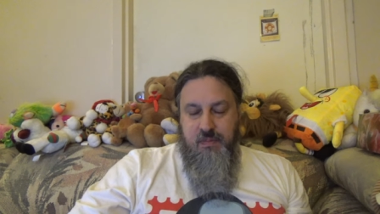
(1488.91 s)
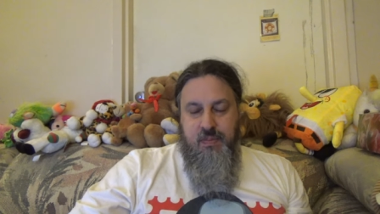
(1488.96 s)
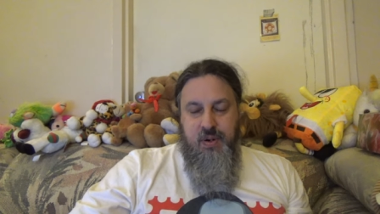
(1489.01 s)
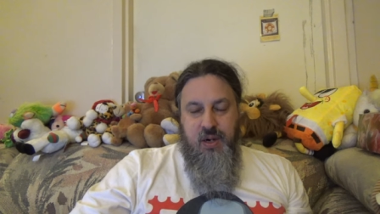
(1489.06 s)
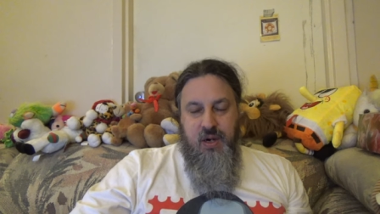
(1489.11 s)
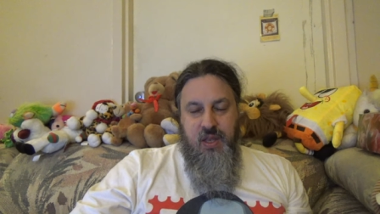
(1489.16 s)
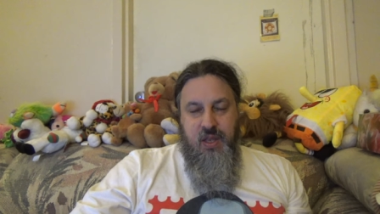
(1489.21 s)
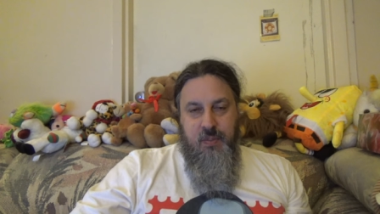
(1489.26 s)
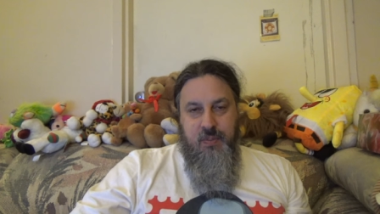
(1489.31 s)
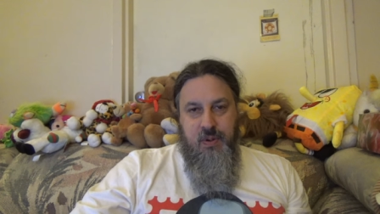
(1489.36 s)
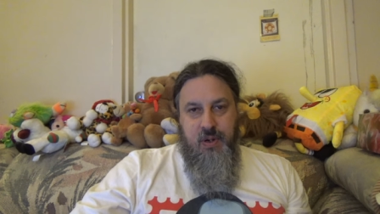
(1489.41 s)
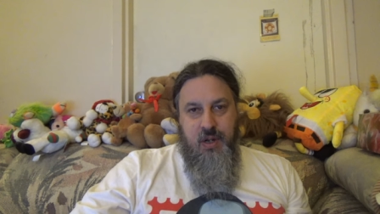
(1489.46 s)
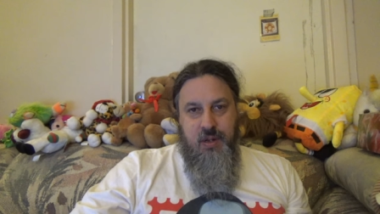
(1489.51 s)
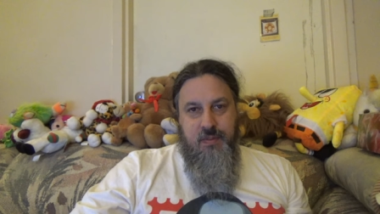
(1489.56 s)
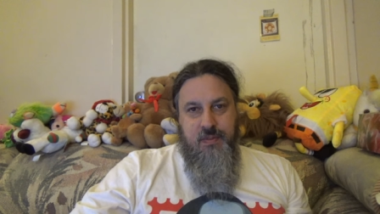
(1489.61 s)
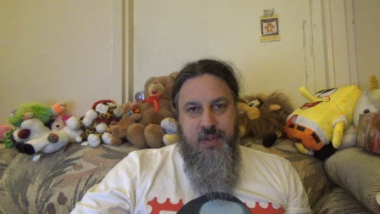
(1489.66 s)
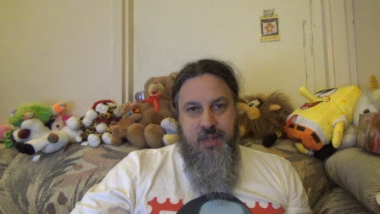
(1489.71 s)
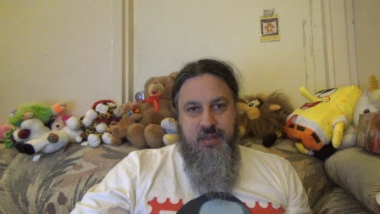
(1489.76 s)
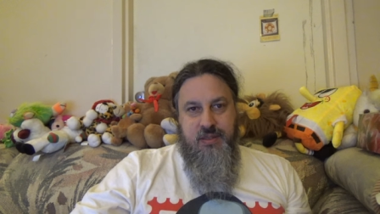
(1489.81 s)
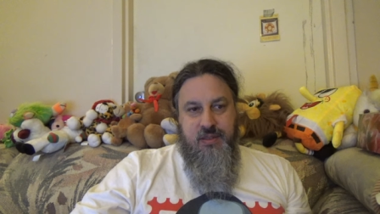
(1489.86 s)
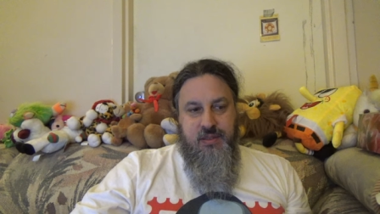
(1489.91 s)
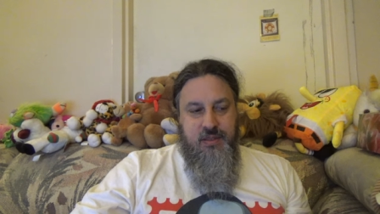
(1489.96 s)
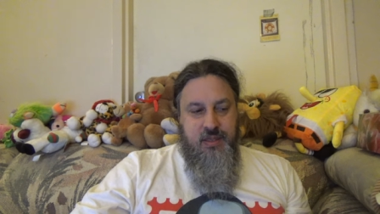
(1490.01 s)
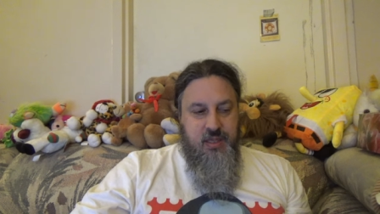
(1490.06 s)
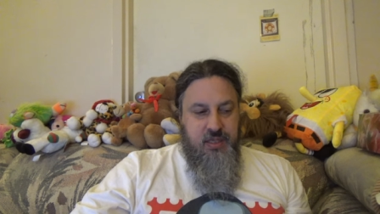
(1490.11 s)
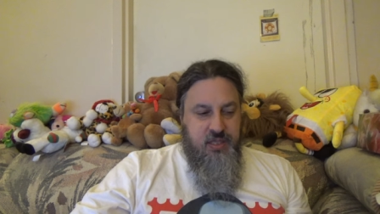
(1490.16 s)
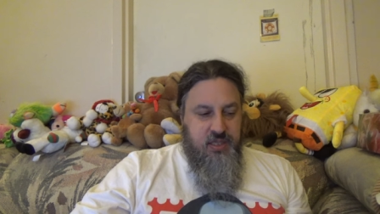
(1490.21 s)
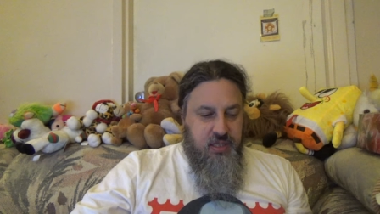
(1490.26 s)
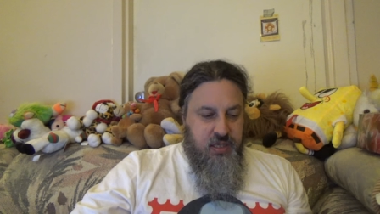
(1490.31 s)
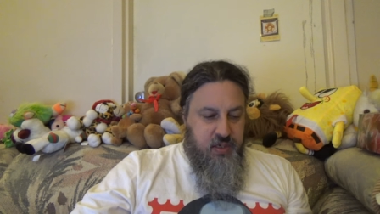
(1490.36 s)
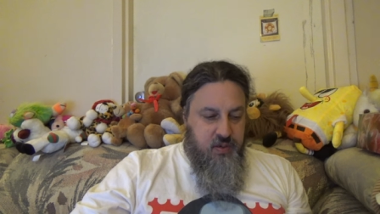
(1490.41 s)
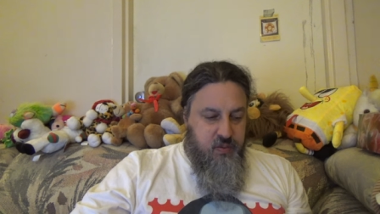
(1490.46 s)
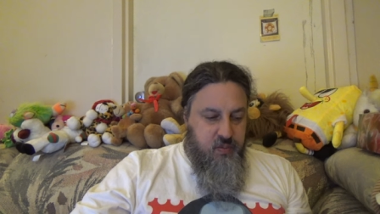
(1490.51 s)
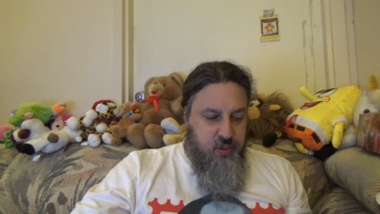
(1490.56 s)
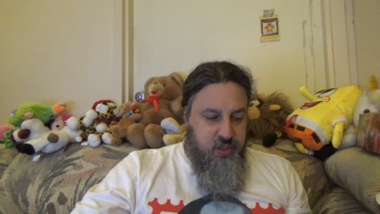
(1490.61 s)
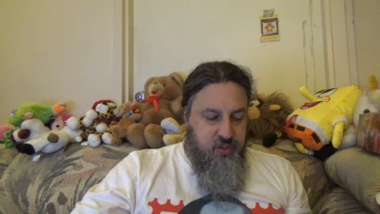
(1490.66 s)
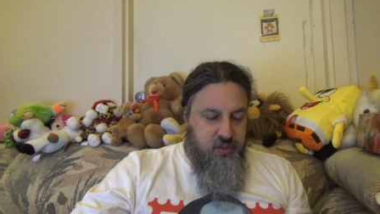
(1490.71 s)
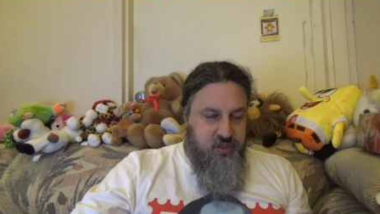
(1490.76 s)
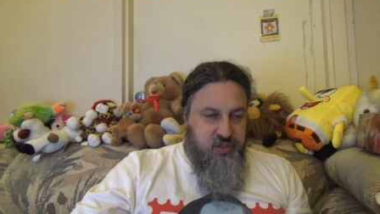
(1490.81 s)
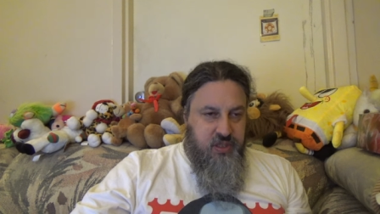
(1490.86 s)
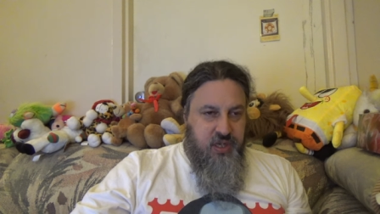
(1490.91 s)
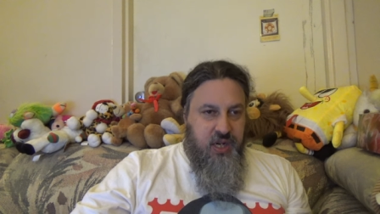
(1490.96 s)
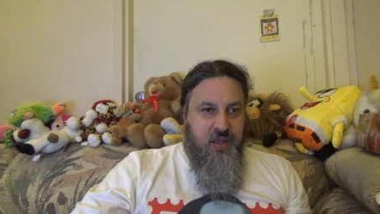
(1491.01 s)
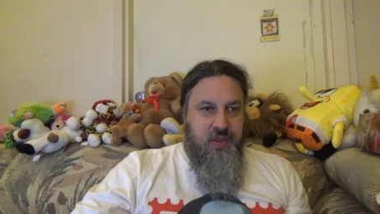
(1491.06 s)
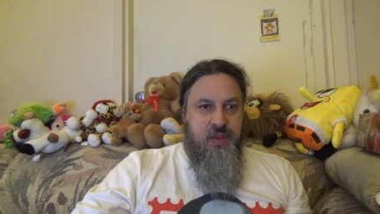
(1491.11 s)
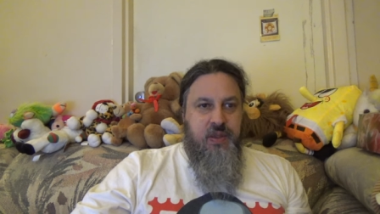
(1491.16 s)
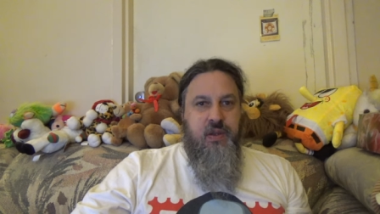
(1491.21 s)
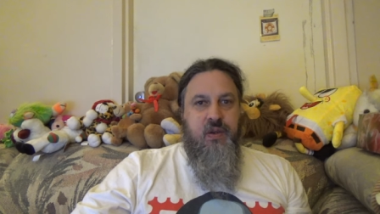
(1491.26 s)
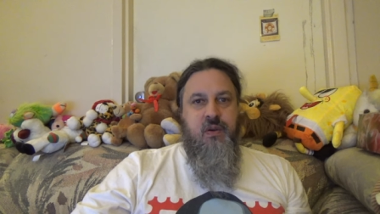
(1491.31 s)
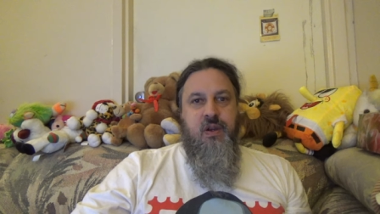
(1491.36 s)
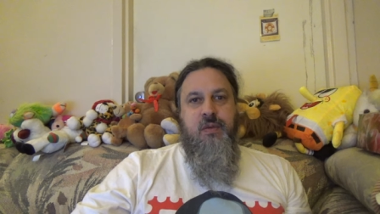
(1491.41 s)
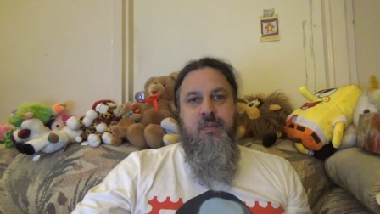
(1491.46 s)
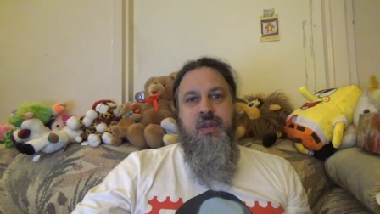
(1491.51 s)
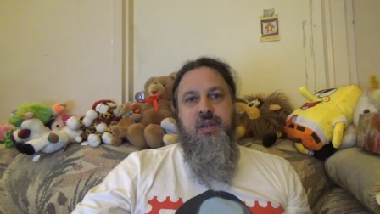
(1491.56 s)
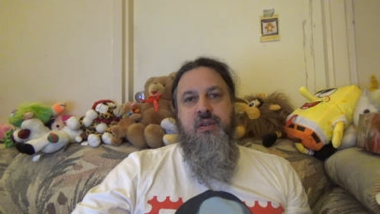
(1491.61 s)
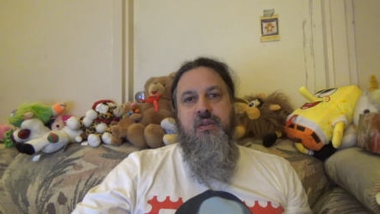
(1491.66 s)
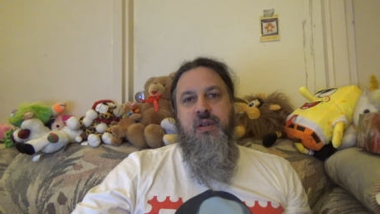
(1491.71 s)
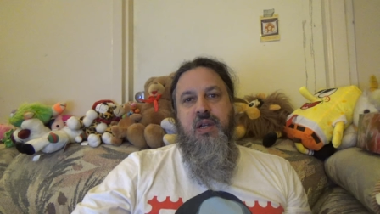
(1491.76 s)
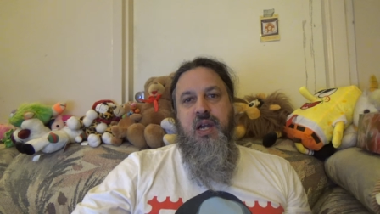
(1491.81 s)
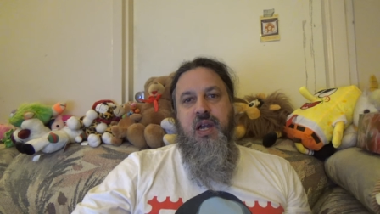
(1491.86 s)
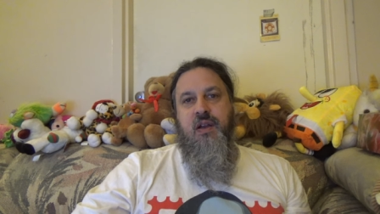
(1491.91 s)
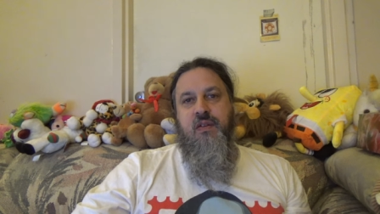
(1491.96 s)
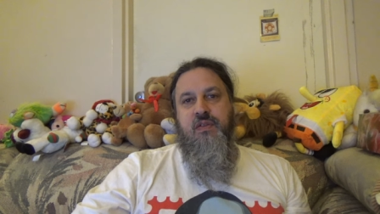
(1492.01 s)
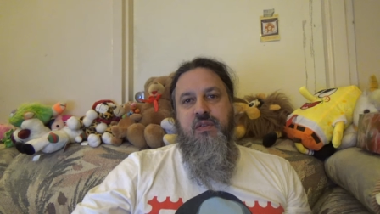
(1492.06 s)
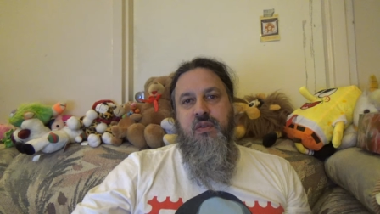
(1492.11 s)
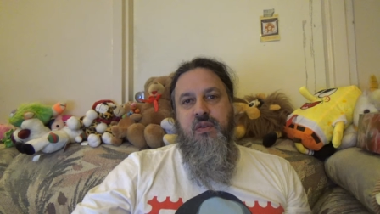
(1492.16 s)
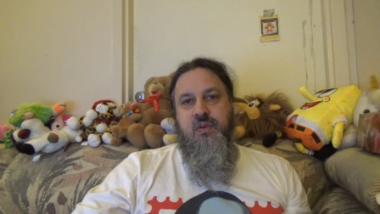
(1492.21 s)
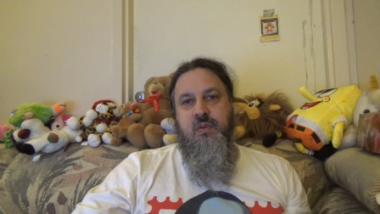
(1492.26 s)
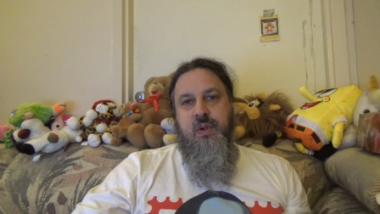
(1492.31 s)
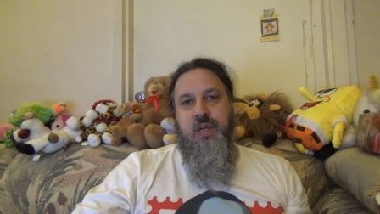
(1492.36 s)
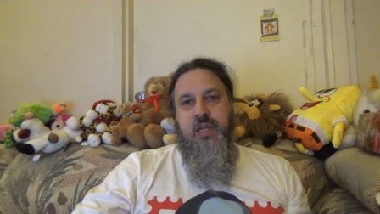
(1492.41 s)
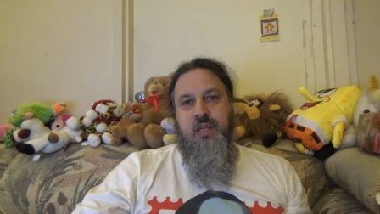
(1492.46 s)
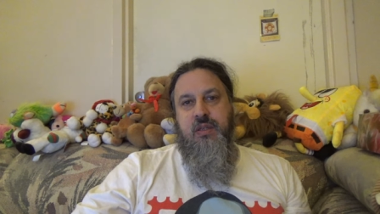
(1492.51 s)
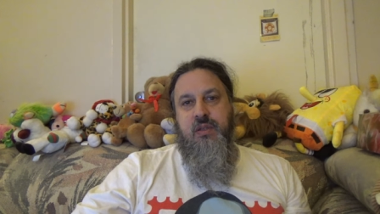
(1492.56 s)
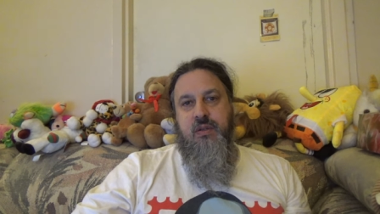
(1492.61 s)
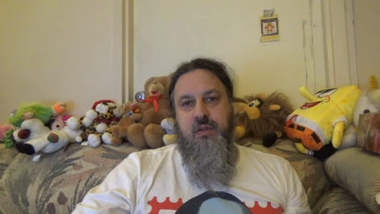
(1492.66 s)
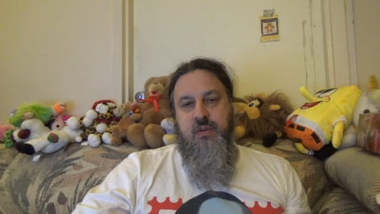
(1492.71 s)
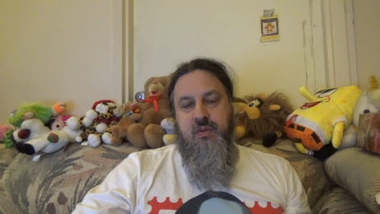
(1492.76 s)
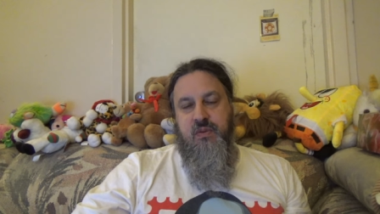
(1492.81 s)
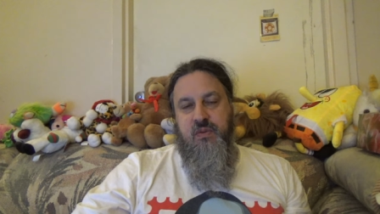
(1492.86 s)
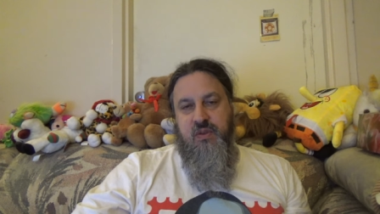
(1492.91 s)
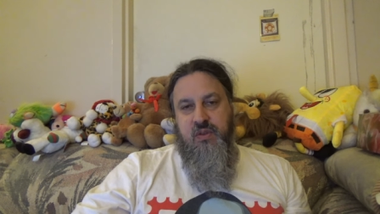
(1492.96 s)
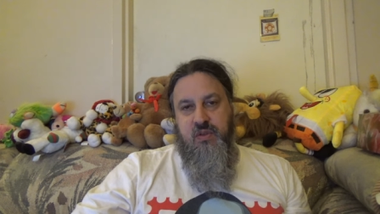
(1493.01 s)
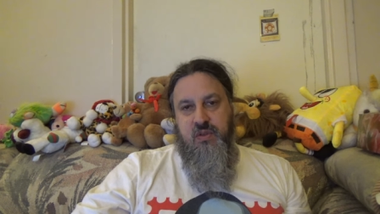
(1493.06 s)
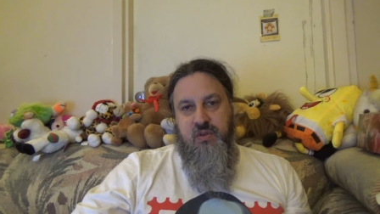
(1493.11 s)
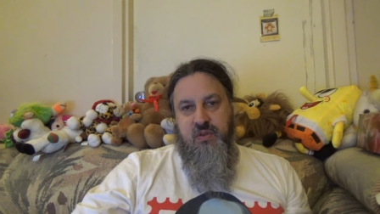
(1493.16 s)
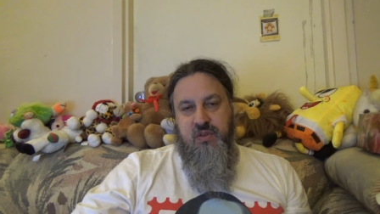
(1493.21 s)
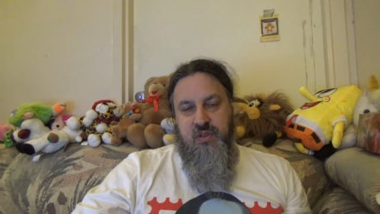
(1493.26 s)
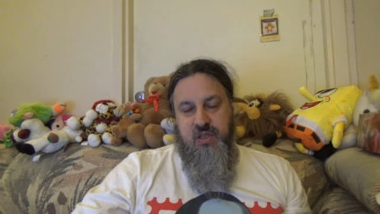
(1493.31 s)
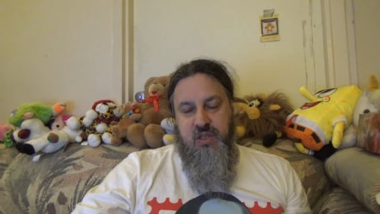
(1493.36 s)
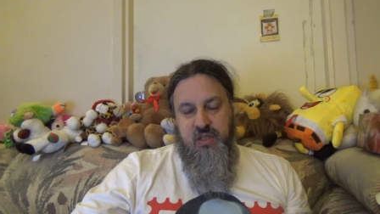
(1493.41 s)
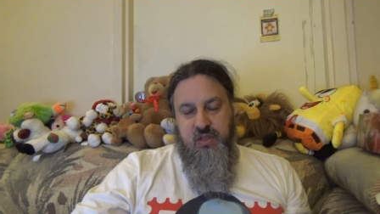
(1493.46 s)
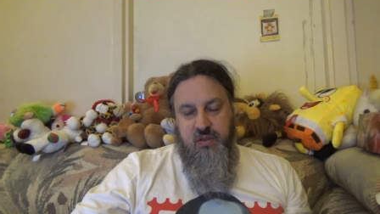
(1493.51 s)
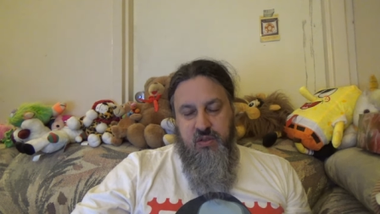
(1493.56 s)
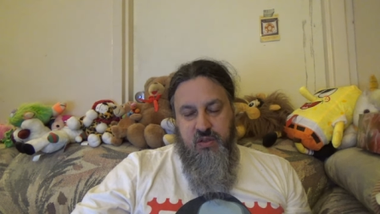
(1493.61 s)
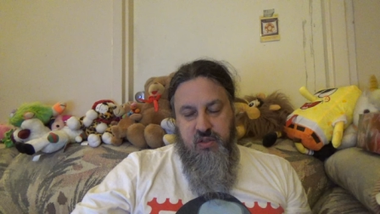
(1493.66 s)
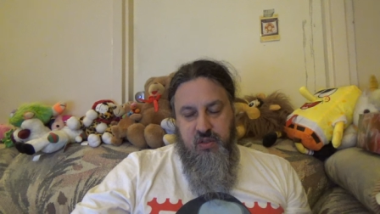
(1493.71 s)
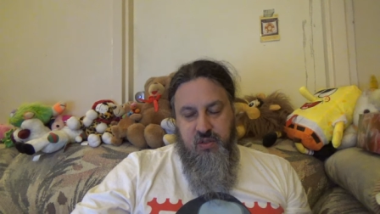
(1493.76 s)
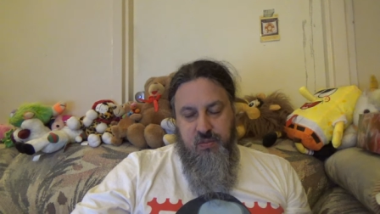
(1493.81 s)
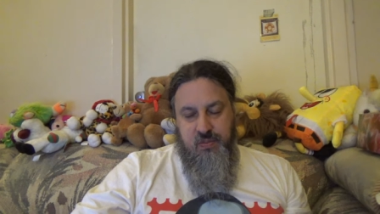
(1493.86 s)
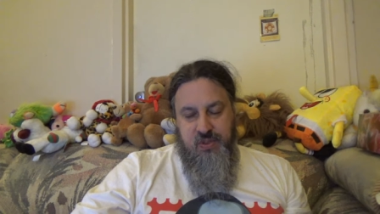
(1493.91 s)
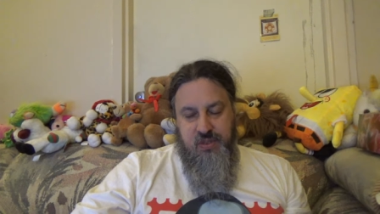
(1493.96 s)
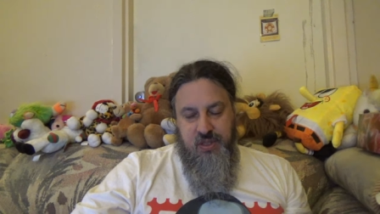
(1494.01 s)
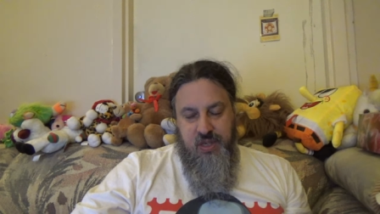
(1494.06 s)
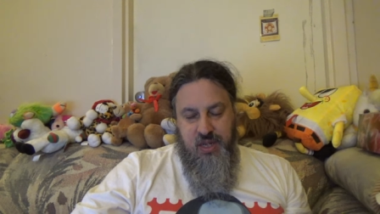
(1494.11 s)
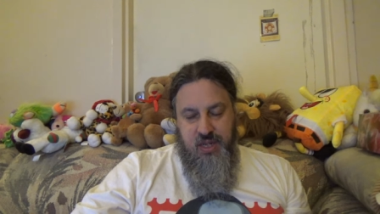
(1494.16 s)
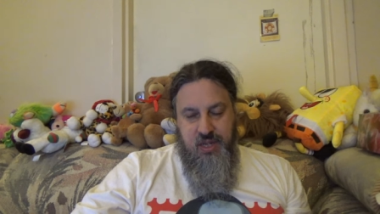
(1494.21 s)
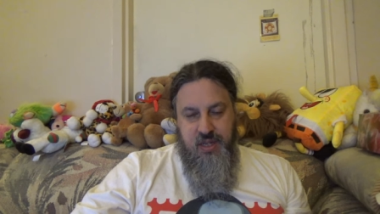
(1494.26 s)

Part of the problem is that when you sign the agreement, you have to agree to use the YouTube's